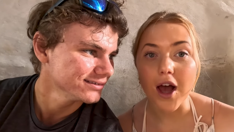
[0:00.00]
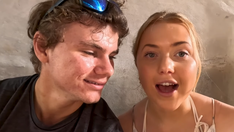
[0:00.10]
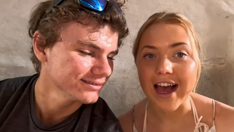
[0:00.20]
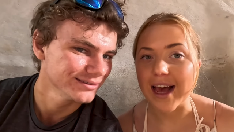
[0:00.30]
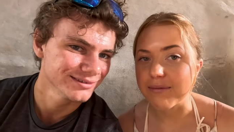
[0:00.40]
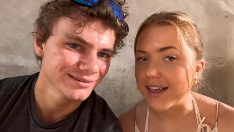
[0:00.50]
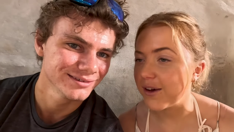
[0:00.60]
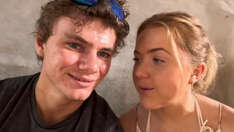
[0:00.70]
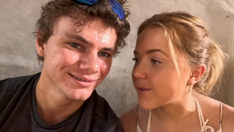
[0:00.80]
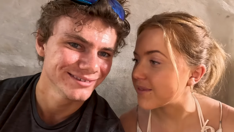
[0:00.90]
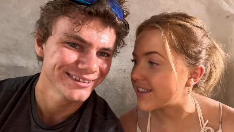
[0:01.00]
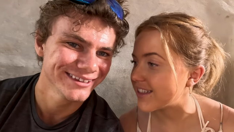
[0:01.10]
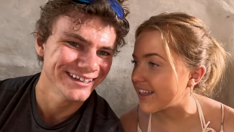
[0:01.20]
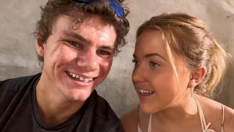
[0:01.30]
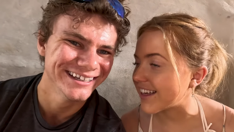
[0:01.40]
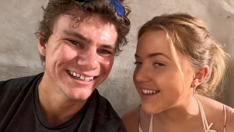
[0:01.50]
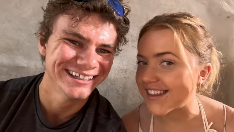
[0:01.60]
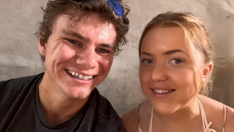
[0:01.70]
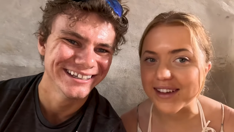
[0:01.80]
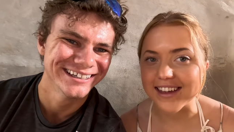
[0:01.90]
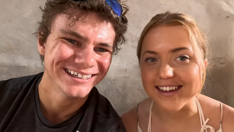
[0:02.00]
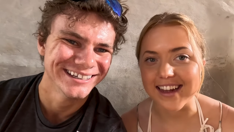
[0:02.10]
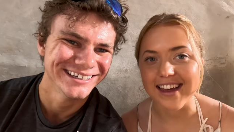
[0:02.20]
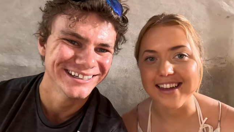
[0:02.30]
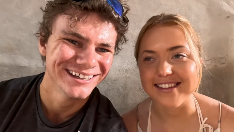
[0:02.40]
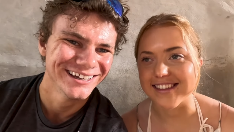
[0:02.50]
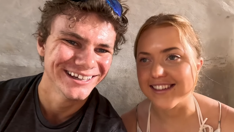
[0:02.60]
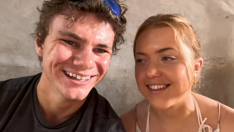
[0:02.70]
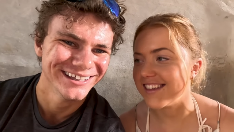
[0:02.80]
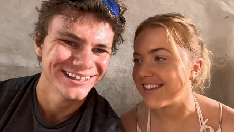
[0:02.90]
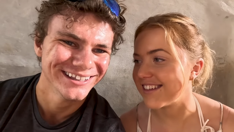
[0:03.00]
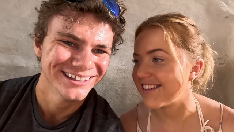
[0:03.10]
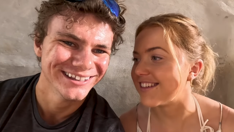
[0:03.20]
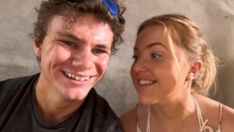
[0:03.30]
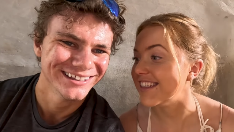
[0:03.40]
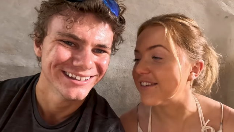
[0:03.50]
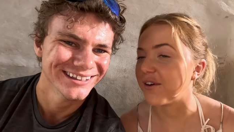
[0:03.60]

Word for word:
Speaker 1: happy, optimistic. It's going to be a good day. Just need just need